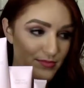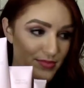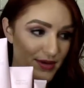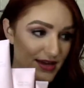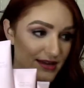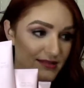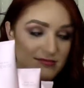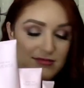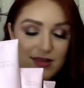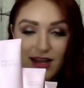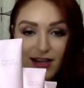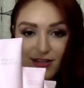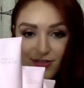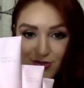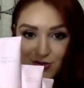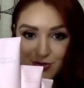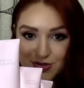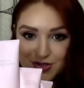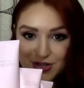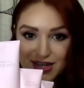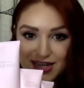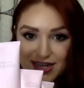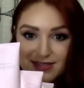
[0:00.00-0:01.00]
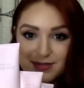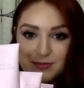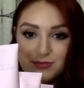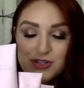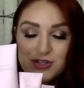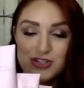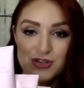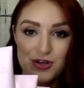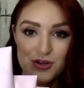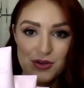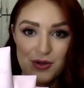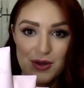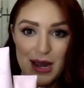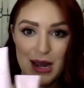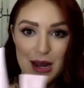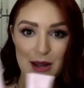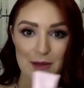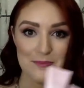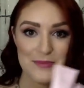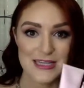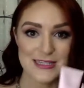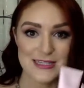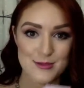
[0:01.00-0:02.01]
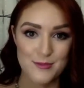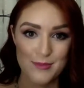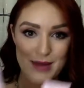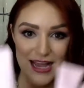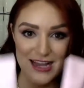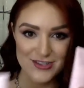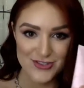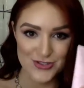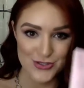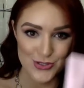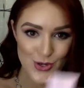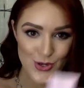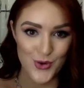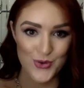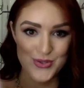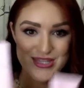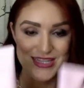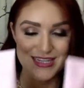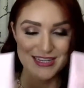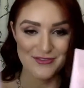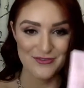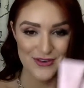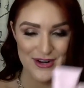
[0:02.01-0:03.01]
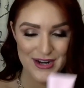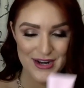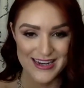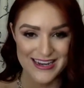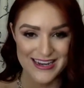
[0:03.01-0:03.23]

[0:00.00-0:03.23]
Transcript: But I told you guys I'm going to show you how I mix and match all the different